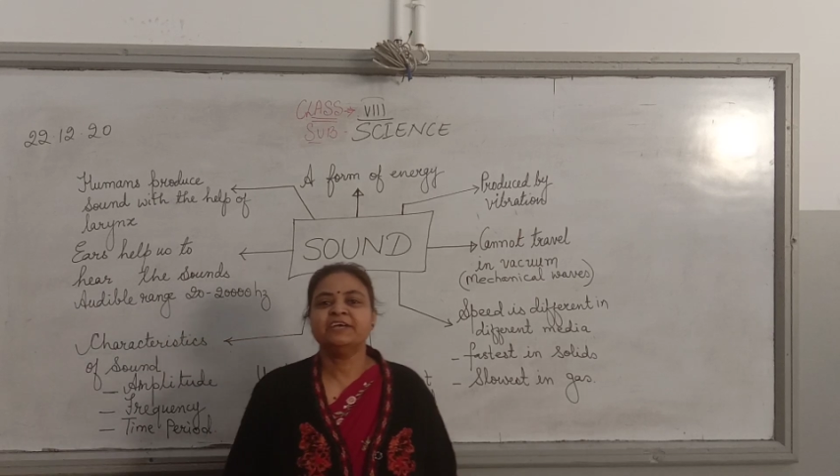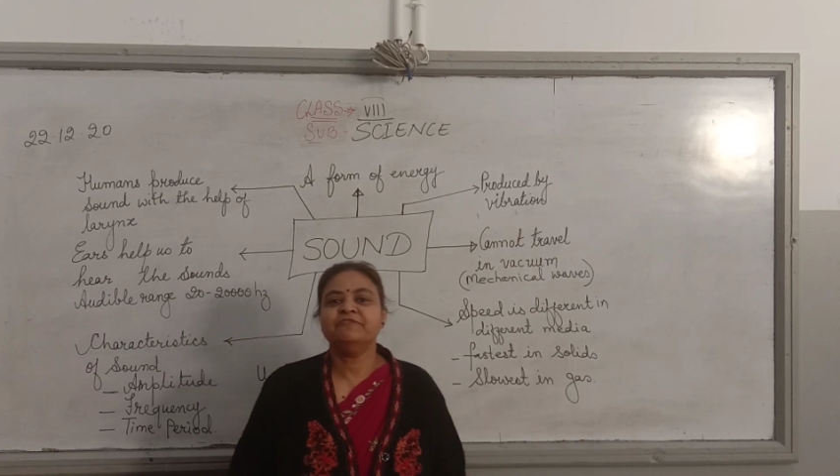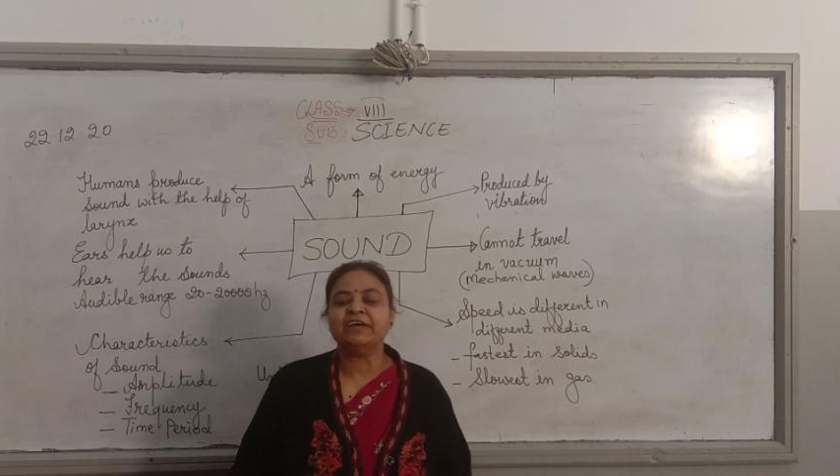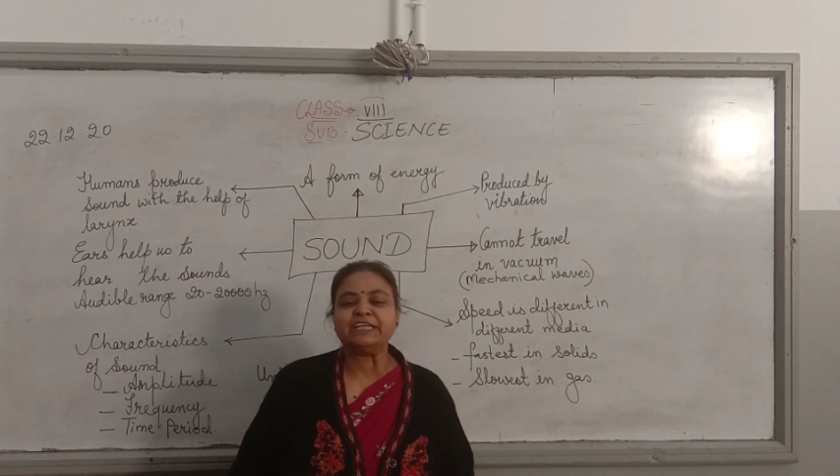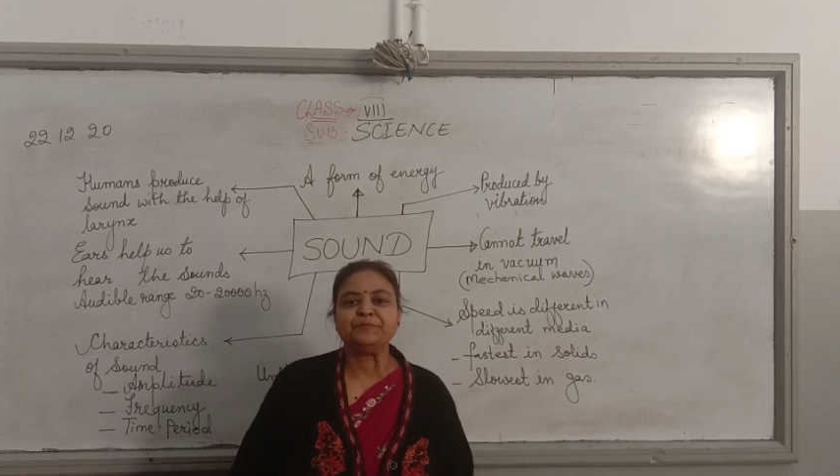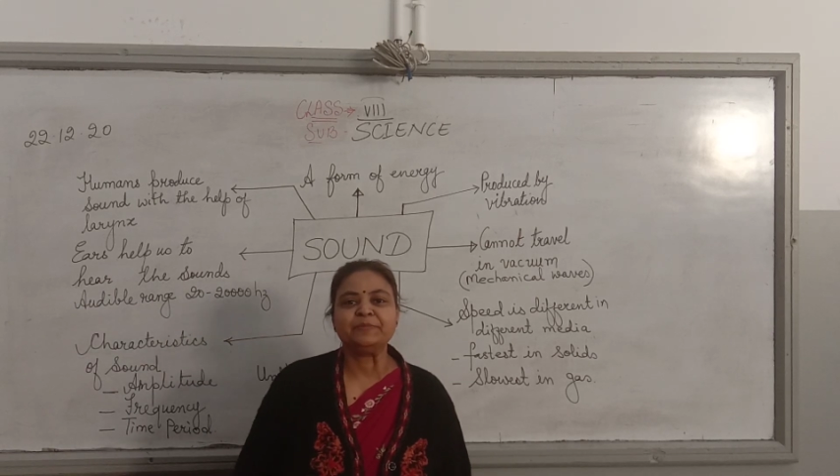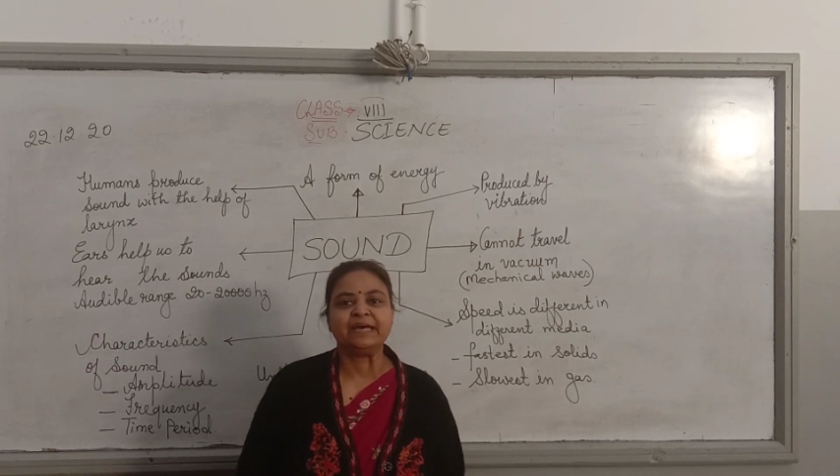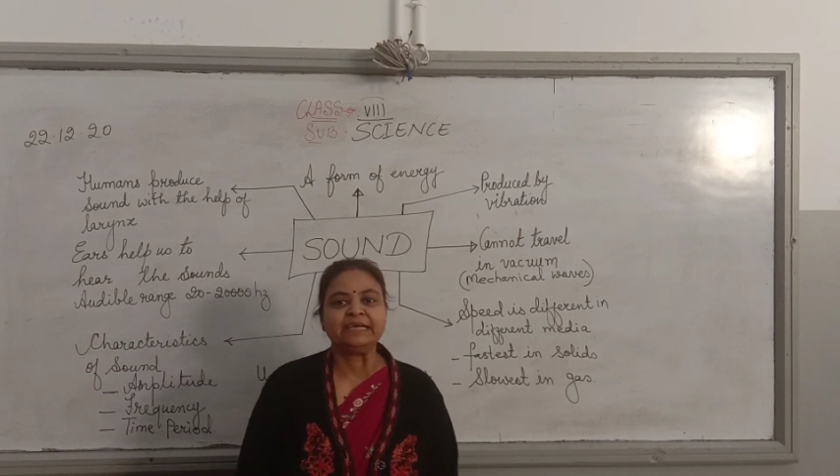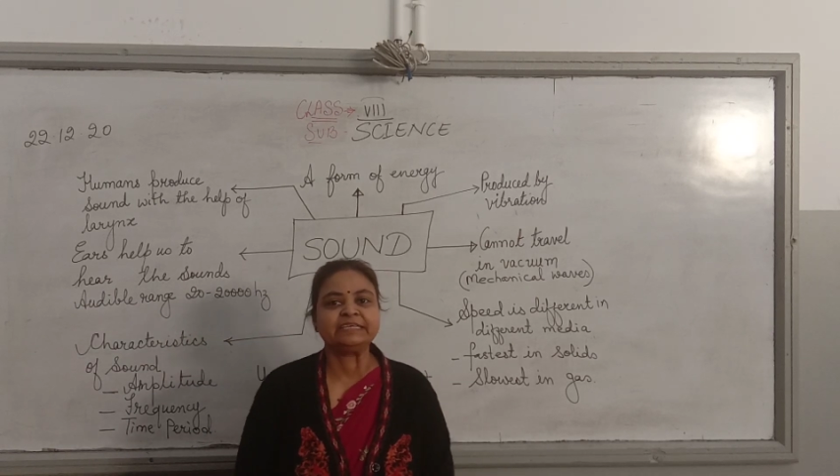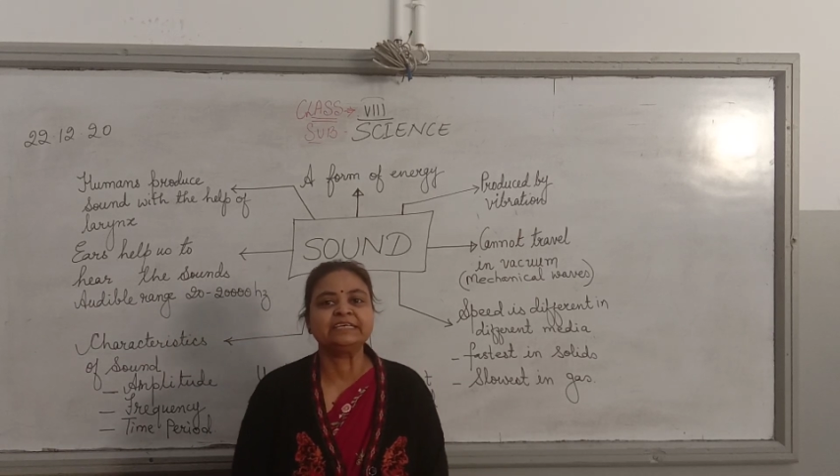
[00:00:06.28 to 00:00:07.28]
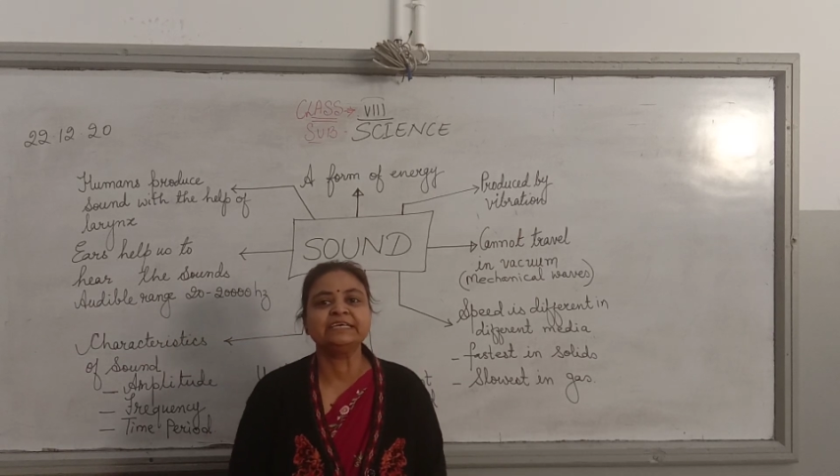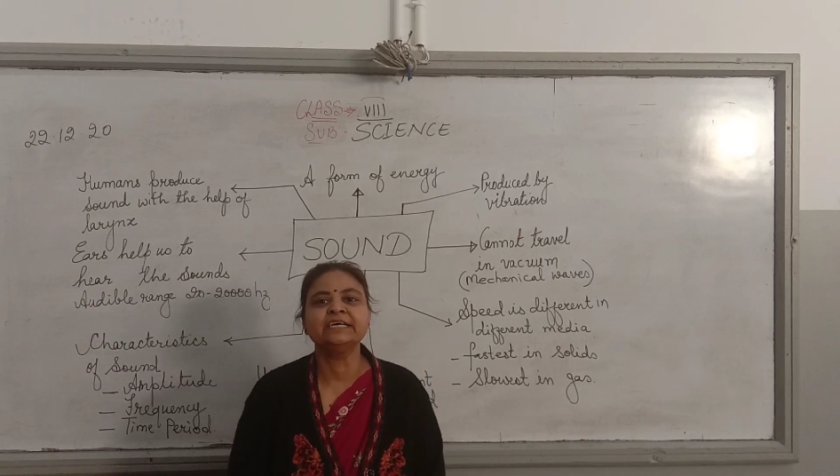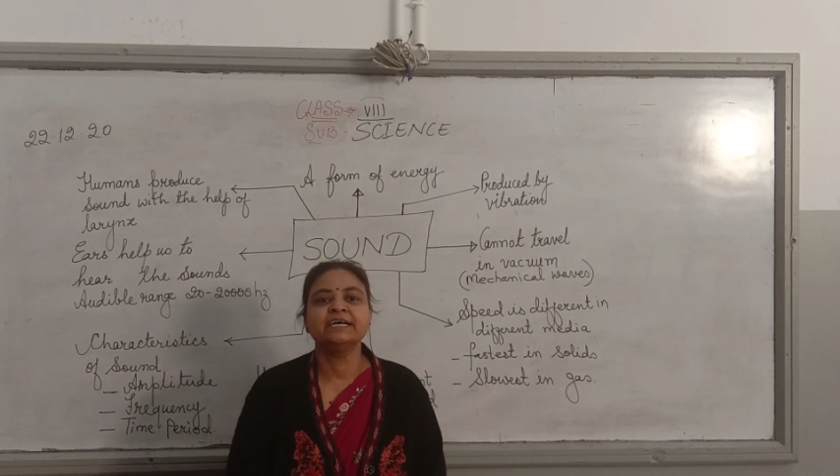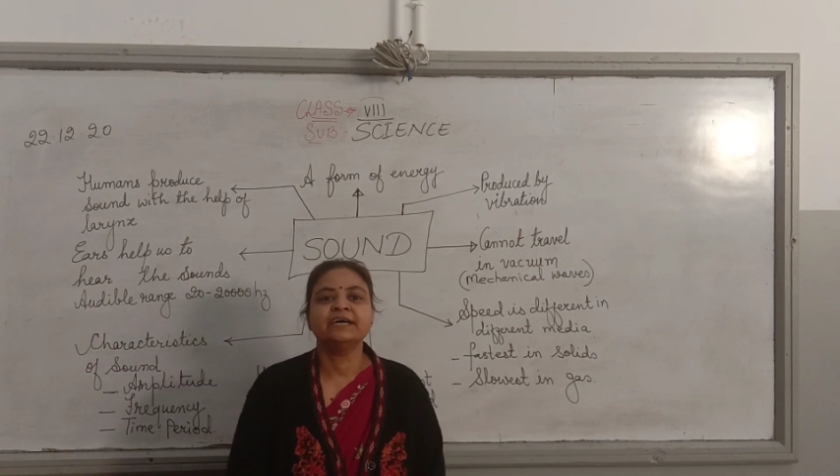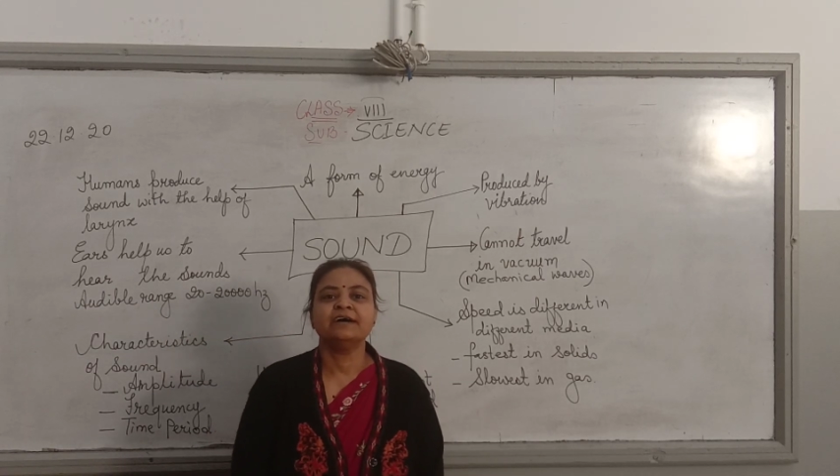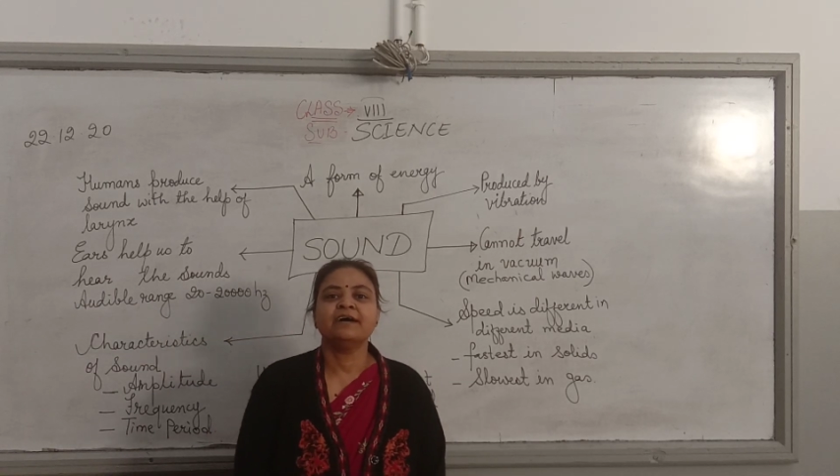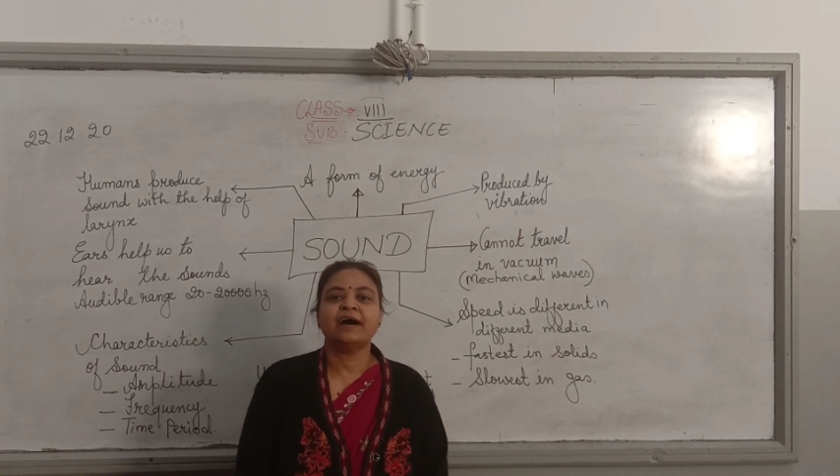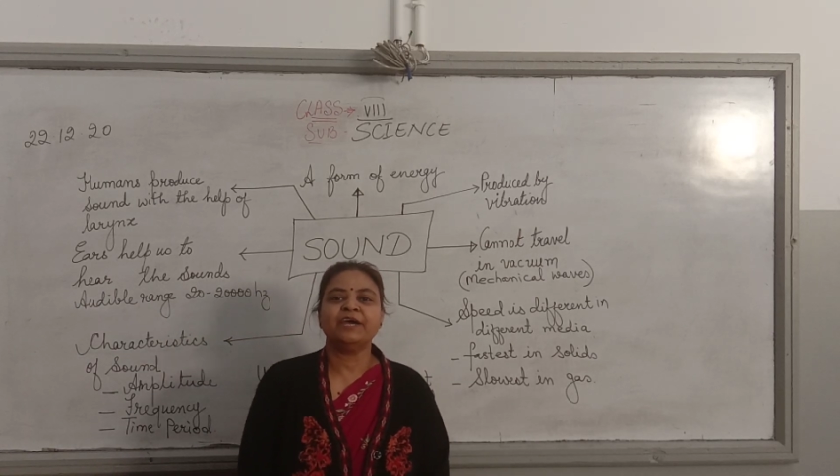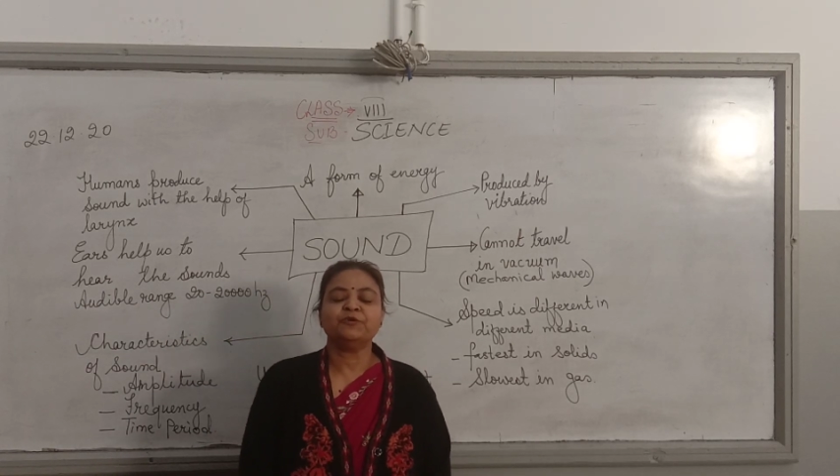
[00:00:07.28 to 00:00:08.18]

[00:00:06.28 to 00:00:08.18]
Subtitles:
Welcome back. I